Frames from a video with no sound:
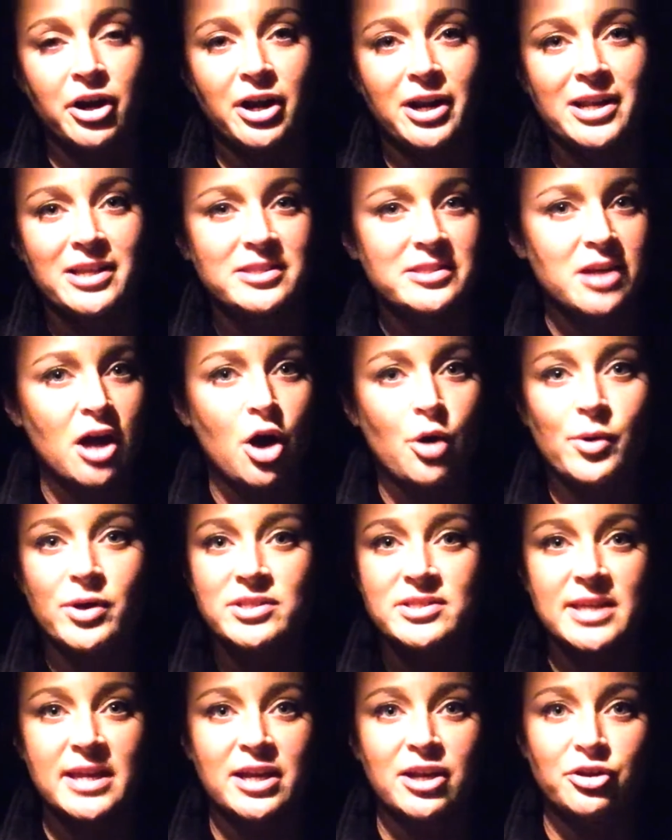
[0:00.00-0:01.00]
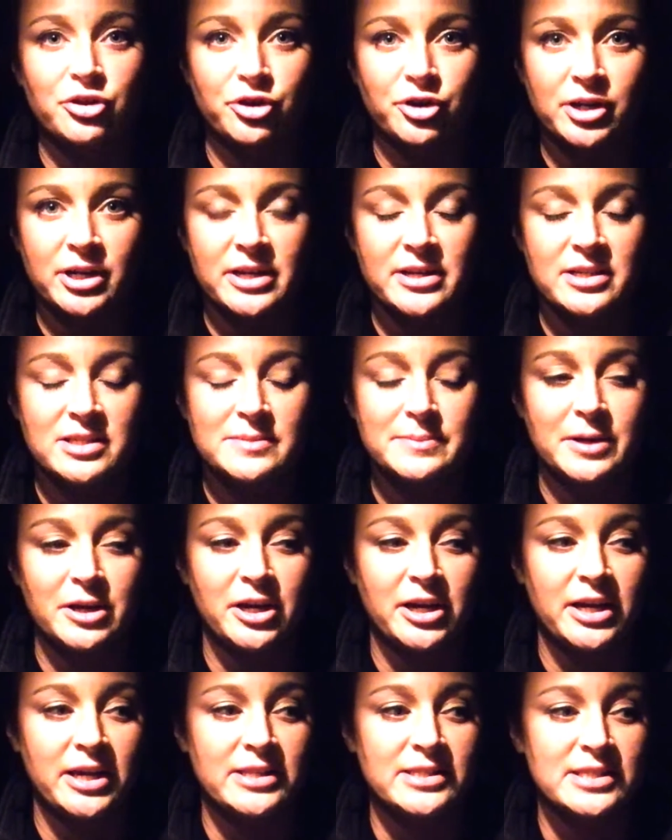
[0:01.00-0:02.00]
and it's always like a learning
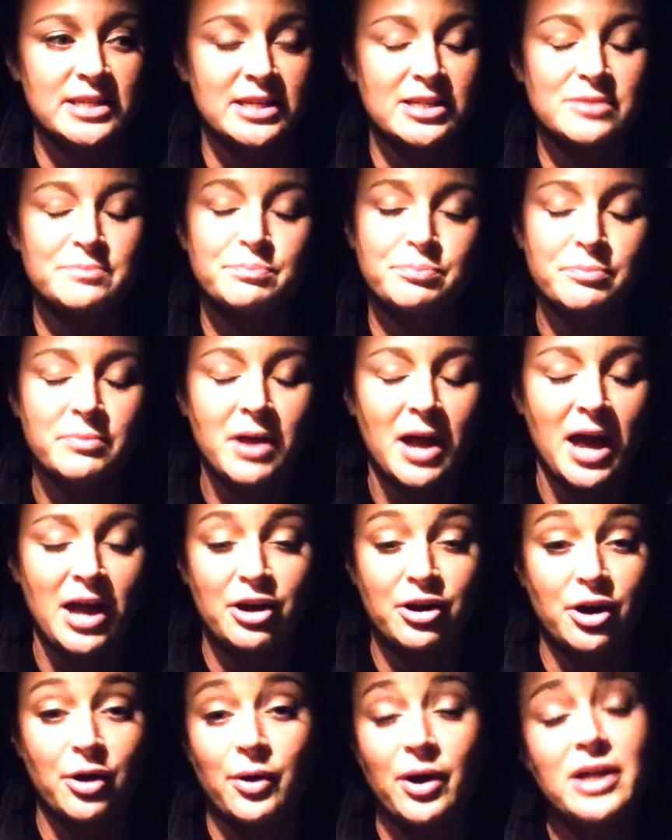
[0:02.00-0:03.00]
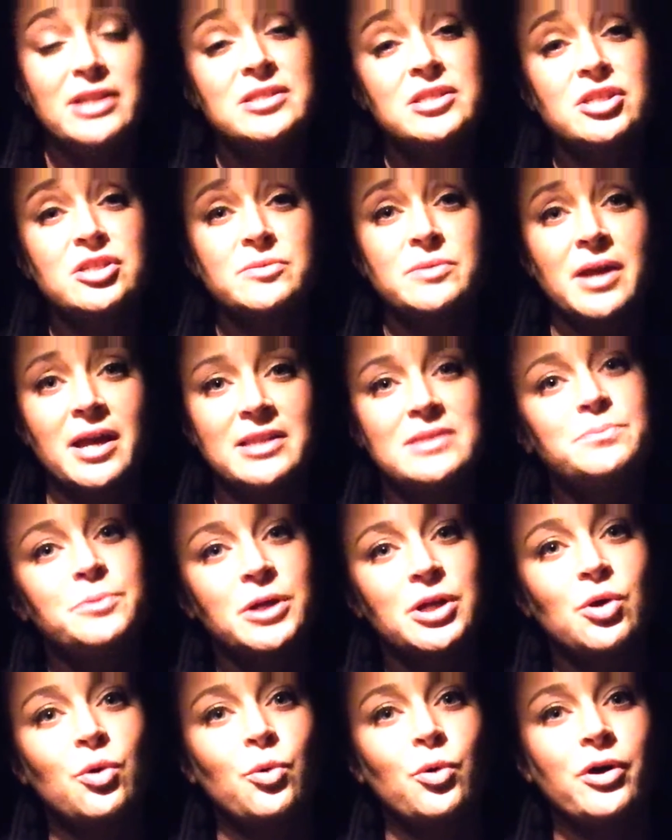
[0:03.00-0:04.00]
experience, and I don't know, it's
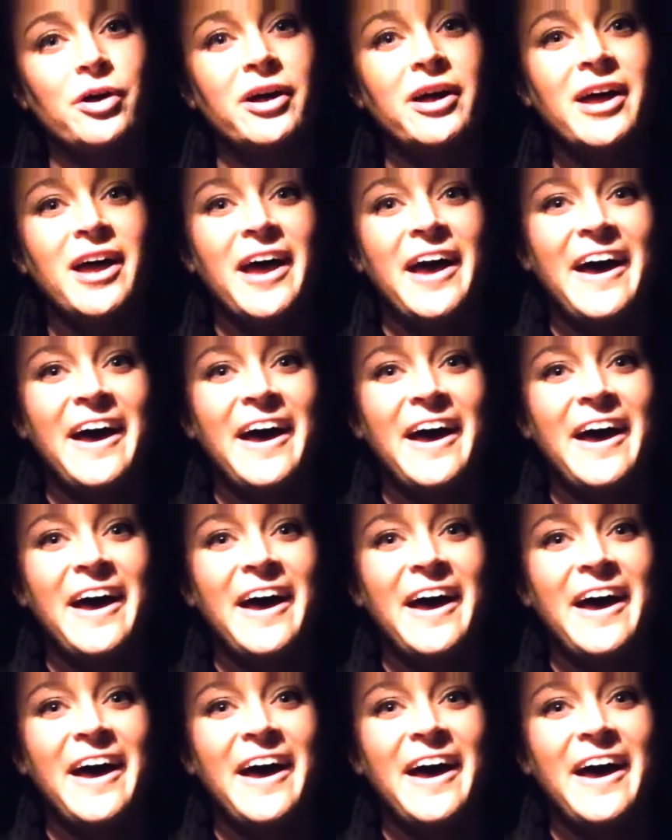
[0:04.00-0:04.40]
pretty cool.